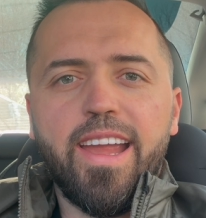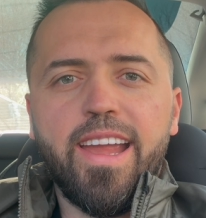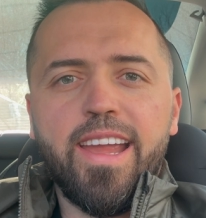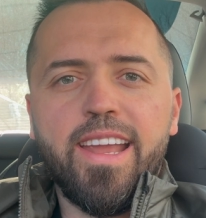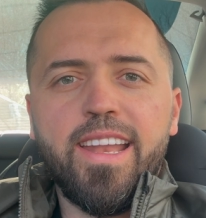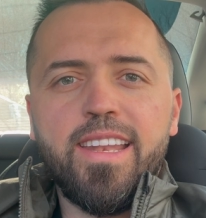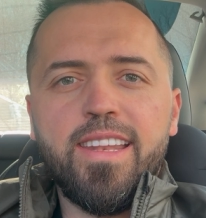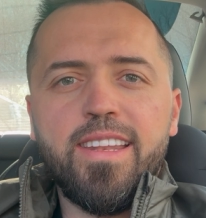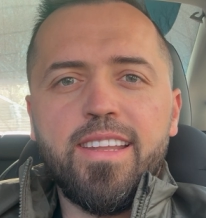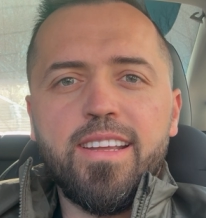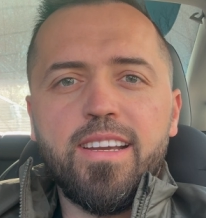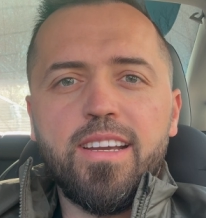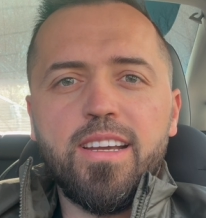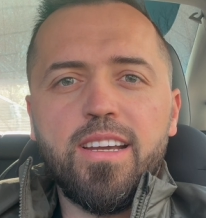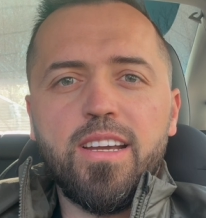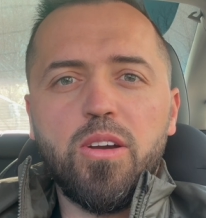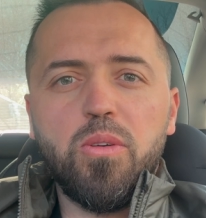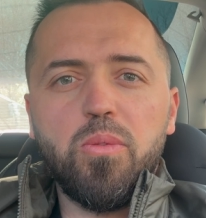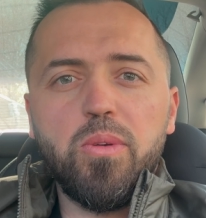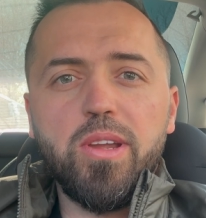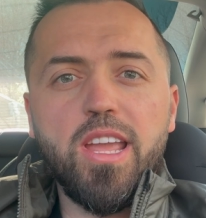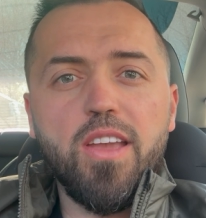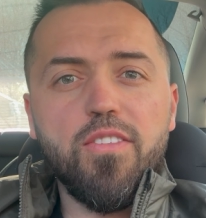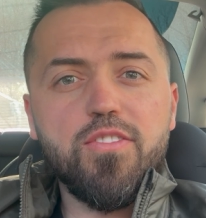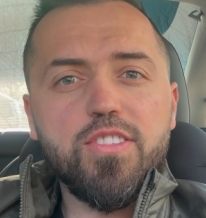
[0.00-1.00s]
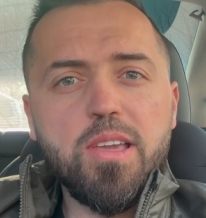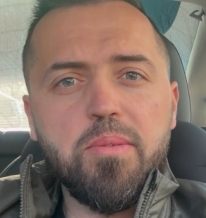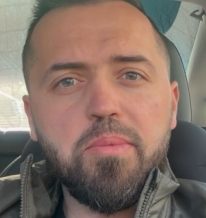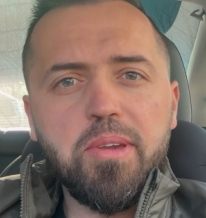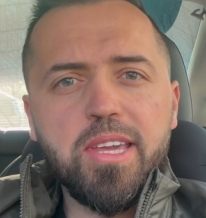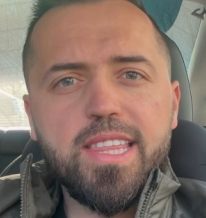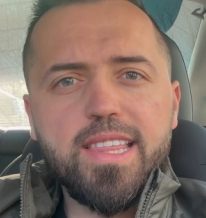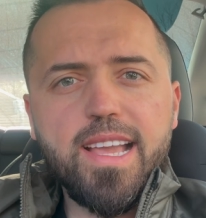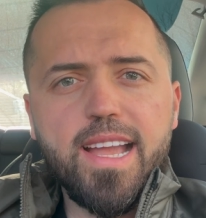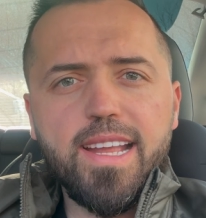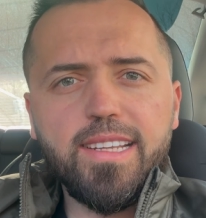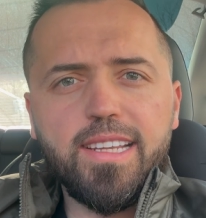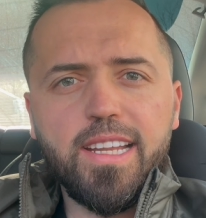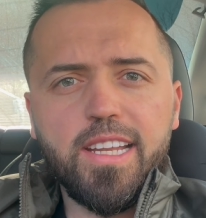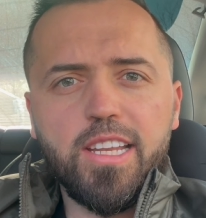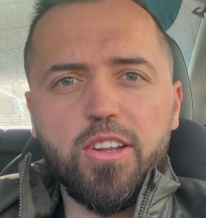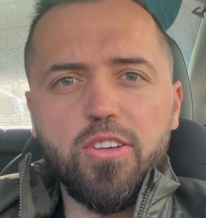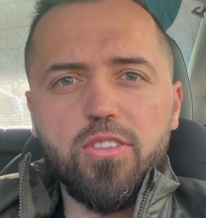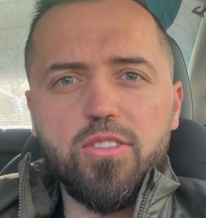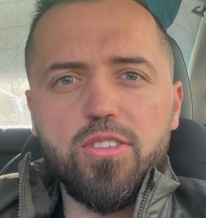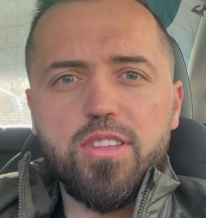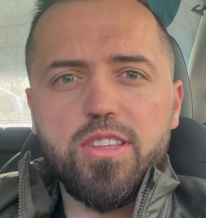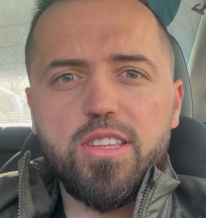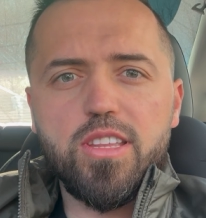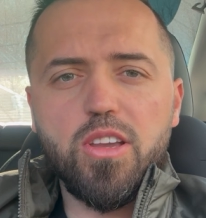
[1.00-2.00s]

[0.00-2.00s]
and uh, we have some exciting news.